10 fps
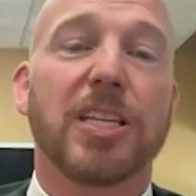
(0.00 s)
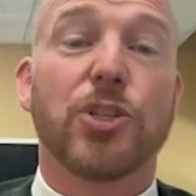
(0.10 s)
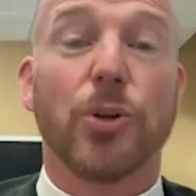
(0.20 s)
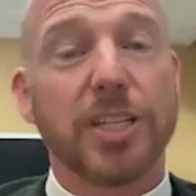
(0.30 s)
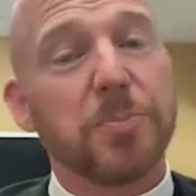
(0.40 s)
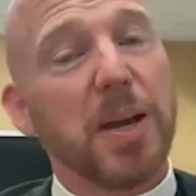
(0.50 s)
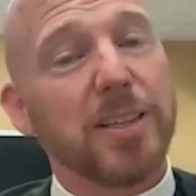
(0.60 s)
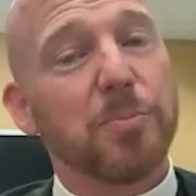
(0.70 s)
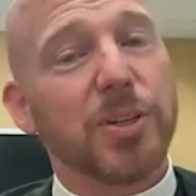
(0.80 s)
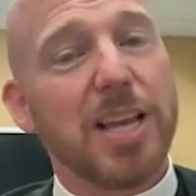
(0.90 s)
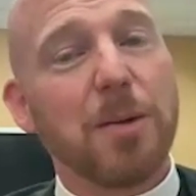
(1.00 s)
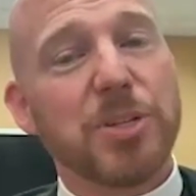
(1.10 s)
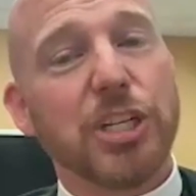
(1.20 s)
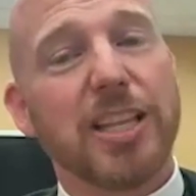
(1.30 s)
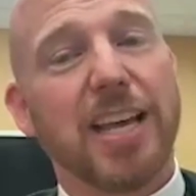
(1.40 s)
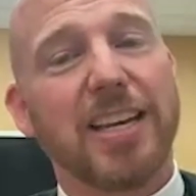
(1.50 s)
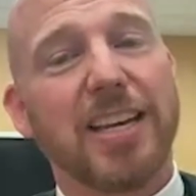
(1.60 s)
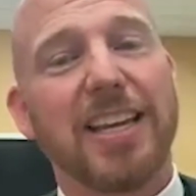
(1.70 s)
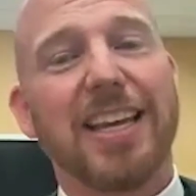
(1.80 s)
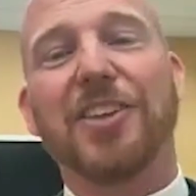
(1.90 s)
So despite the perception that
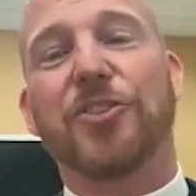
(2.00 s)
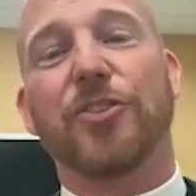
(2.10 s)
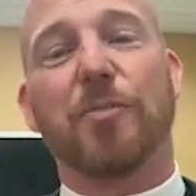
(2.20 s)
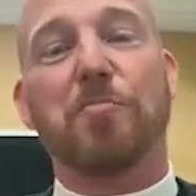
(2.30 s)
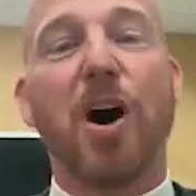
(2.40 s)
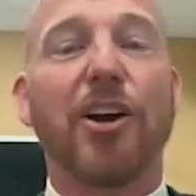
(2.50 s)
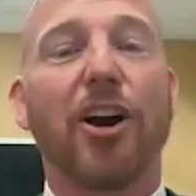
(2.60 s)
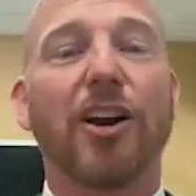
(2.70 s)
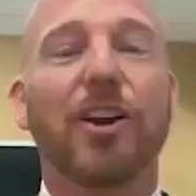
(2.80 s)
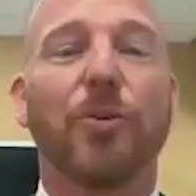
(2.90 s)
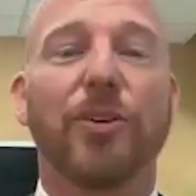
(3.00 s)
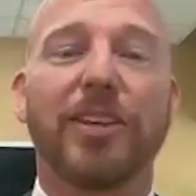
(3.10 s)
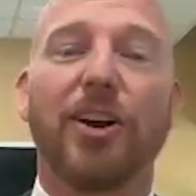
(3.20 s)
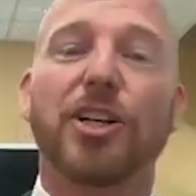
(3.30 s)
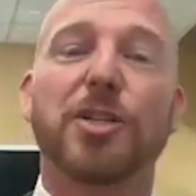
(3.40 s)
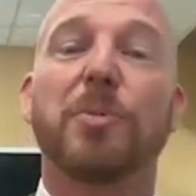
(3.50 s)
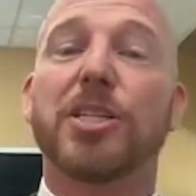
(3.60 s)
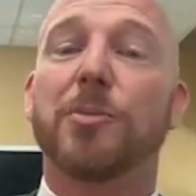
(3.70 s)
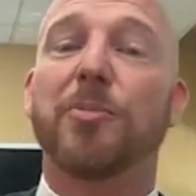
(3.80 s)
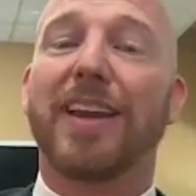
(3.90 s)
either the monarch or the
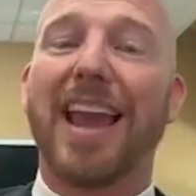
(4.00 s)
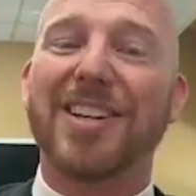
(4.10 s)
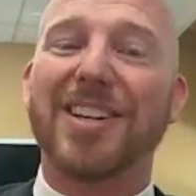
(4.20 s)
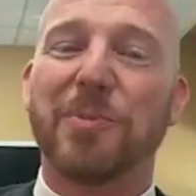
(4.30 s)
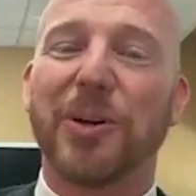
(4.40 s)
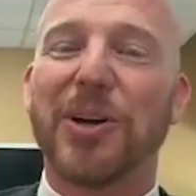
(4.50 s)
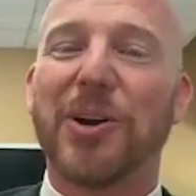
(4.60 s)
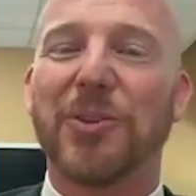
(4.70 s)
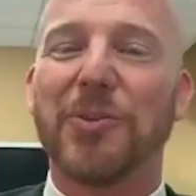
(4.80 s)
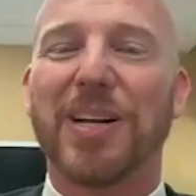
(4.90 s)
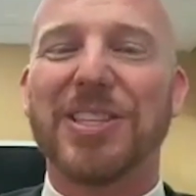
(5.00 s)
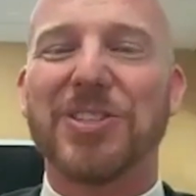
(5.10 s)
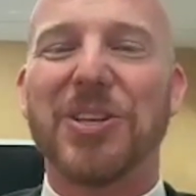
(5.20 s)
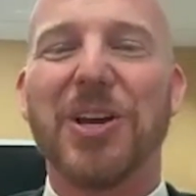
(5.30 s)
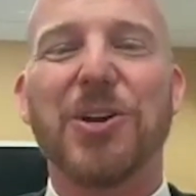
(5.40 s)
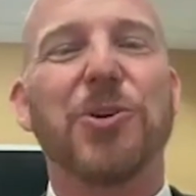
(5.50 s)
Archbishop of Canterbury are the ones